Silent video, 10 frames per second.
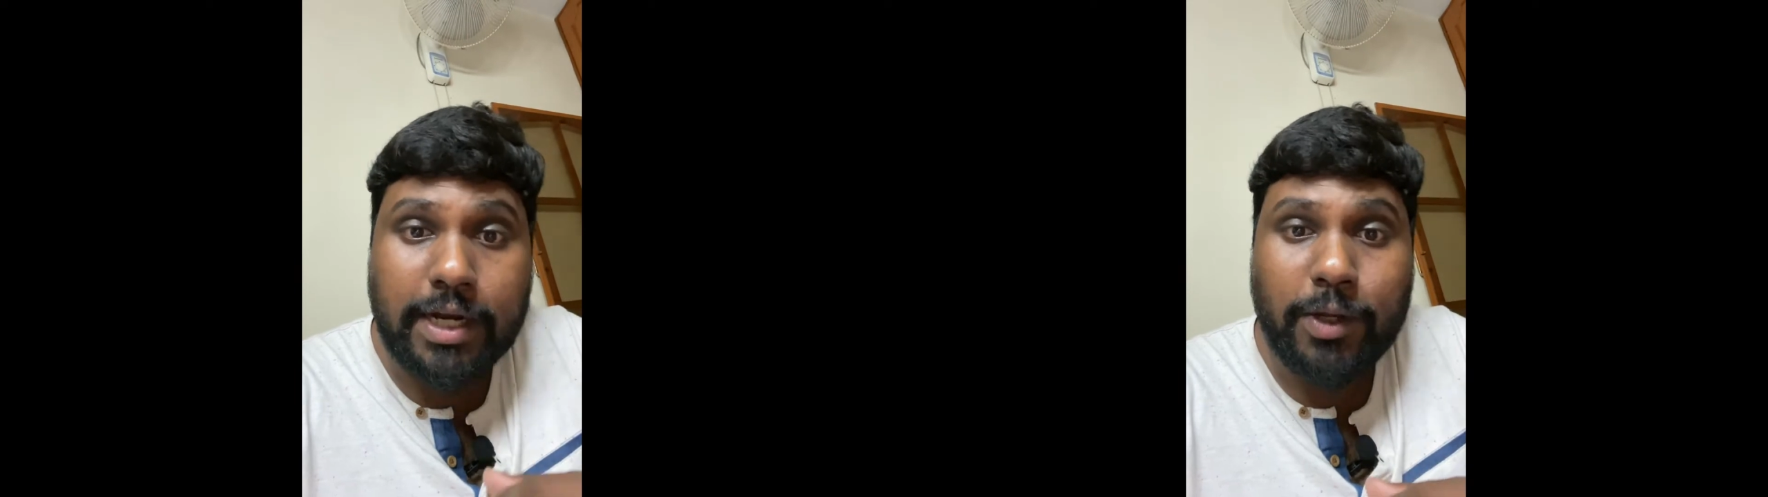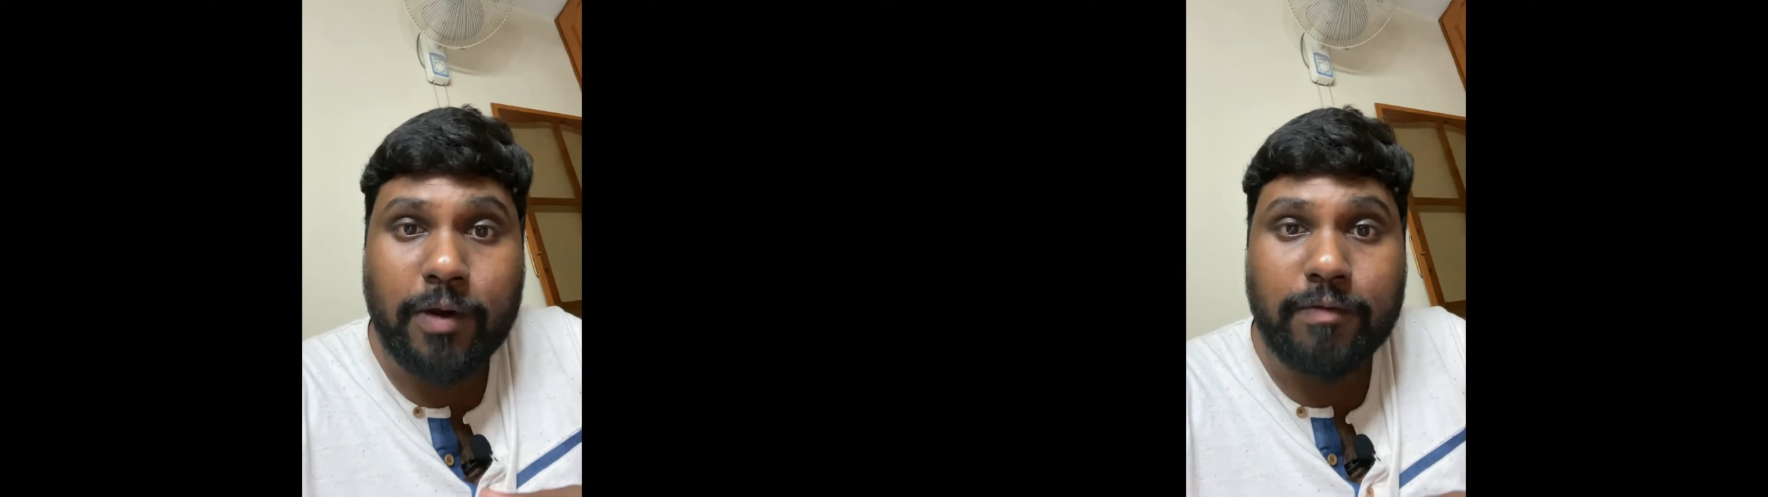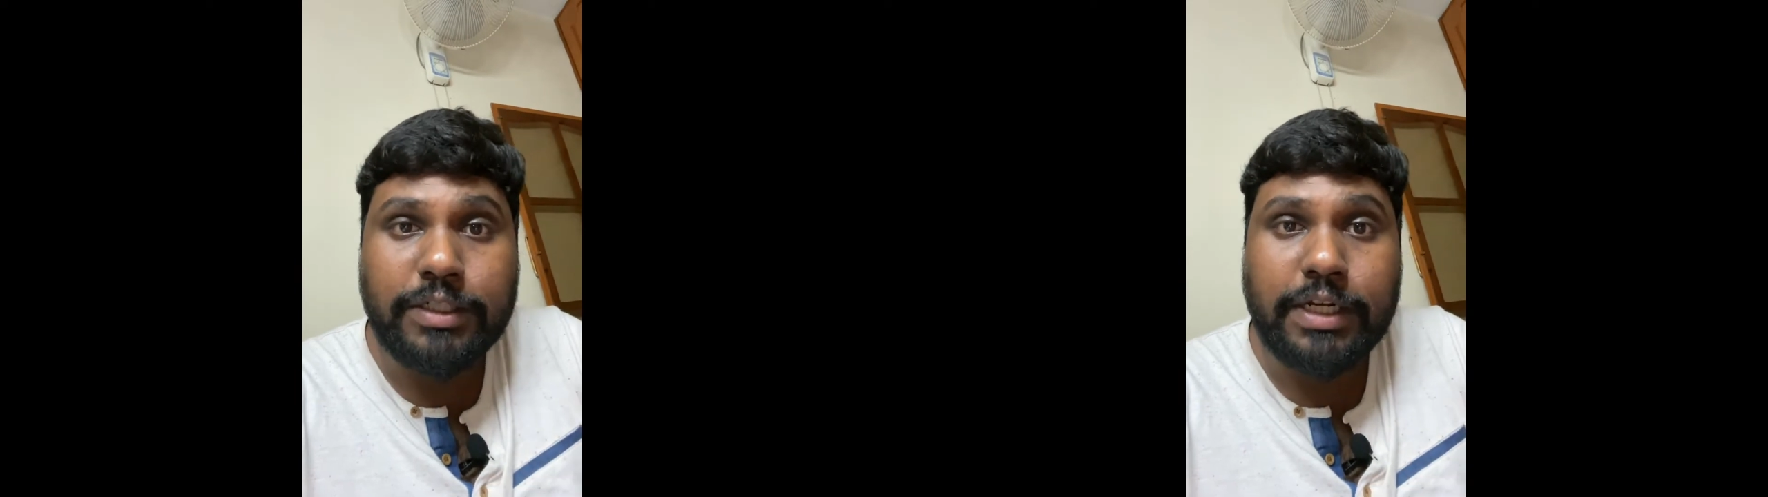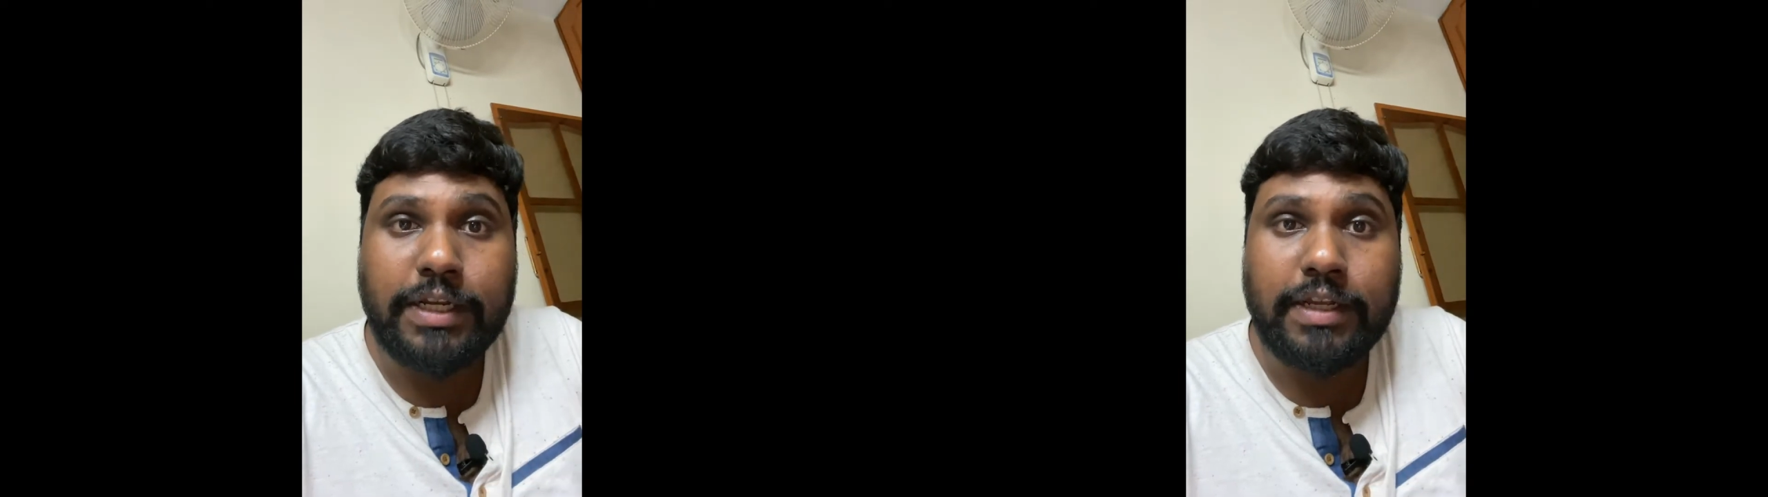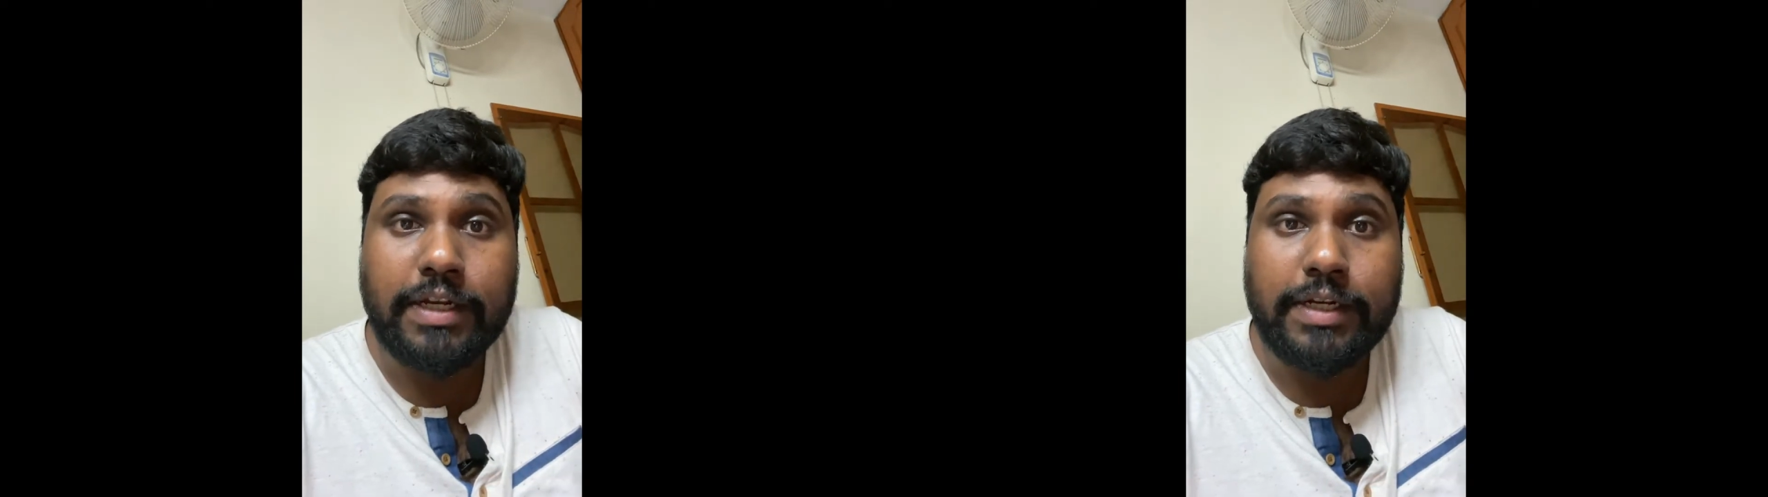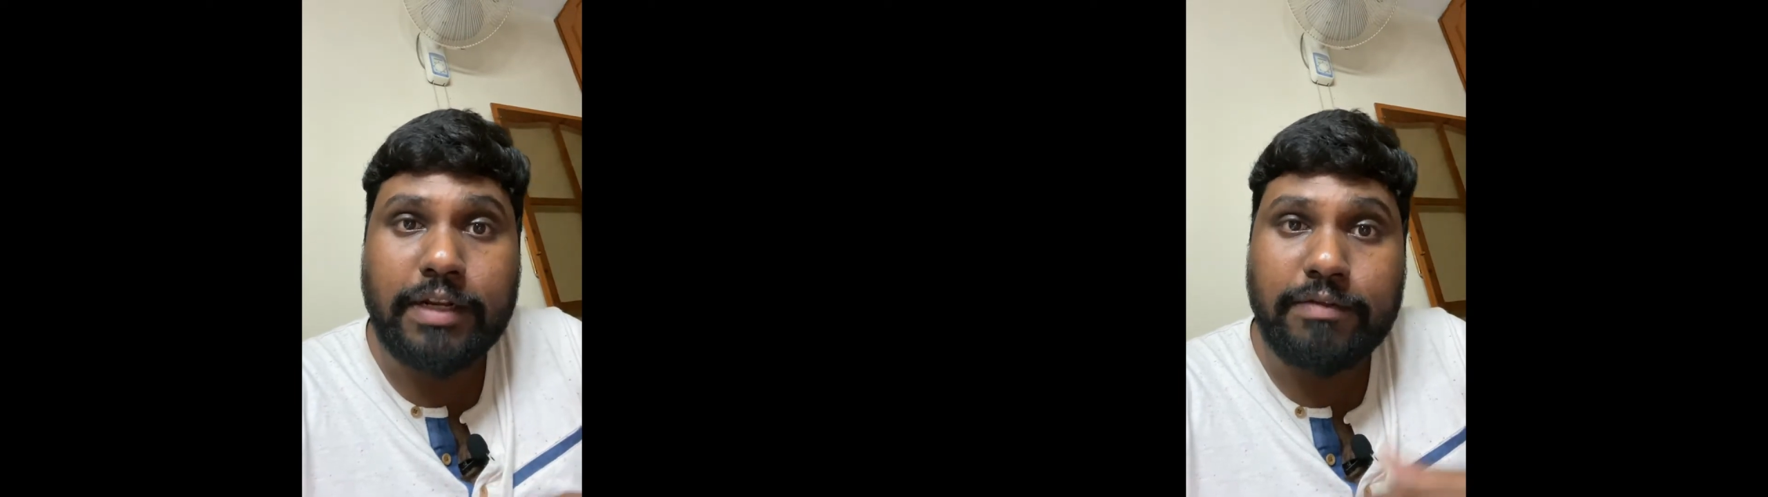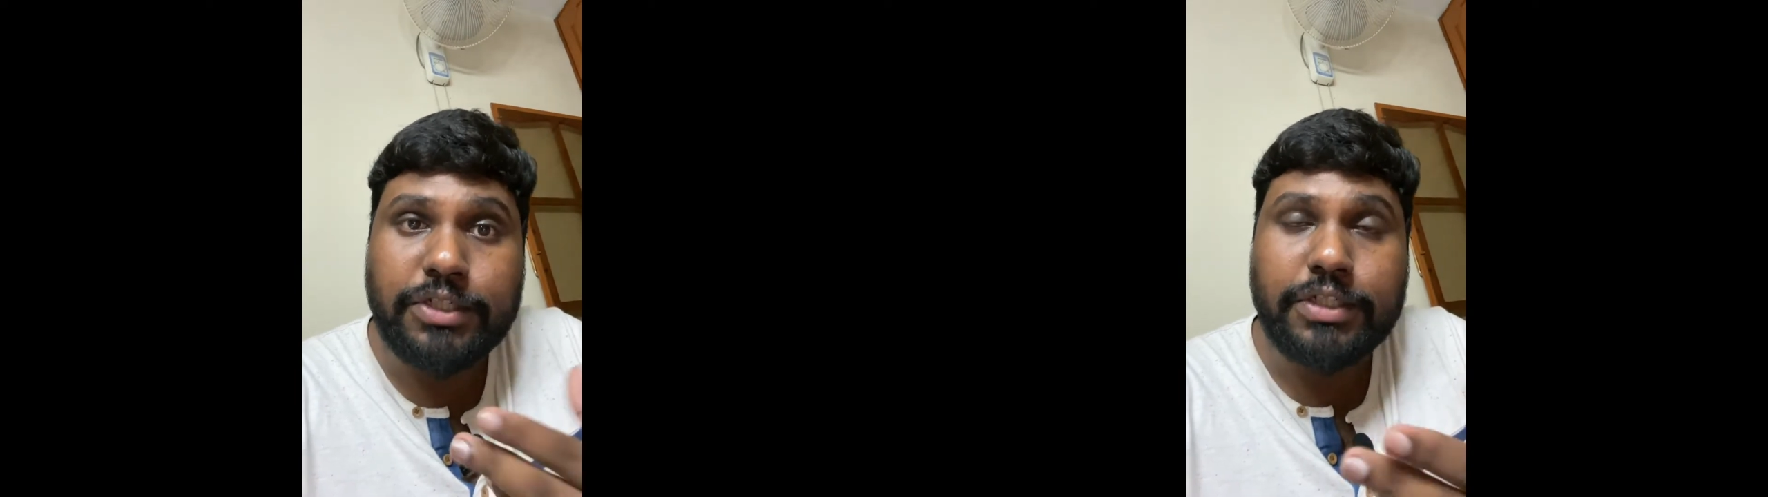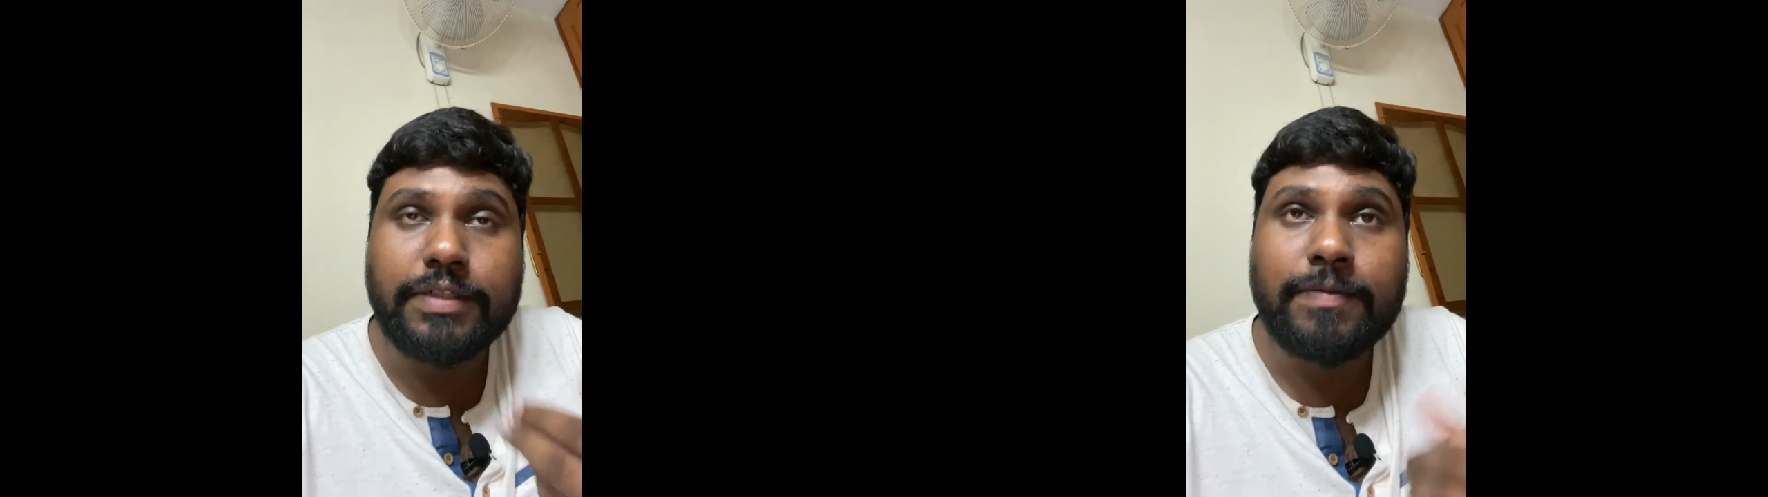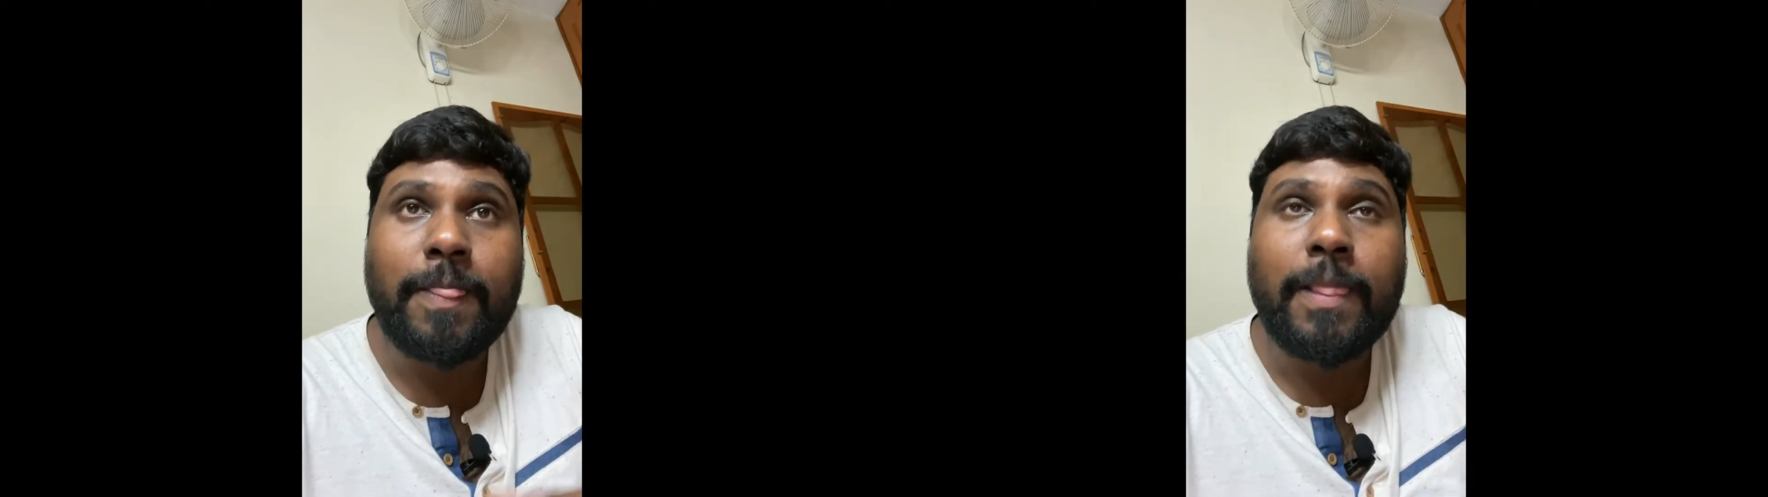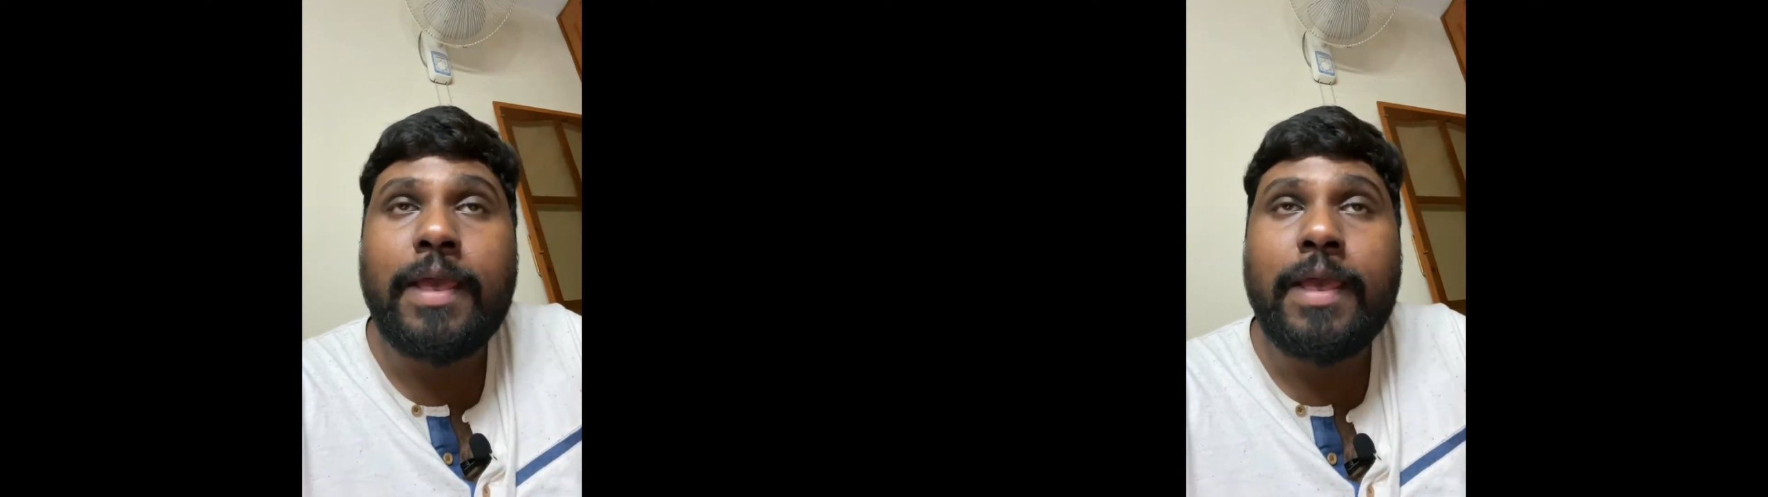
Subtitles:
Rani on Vijay Television.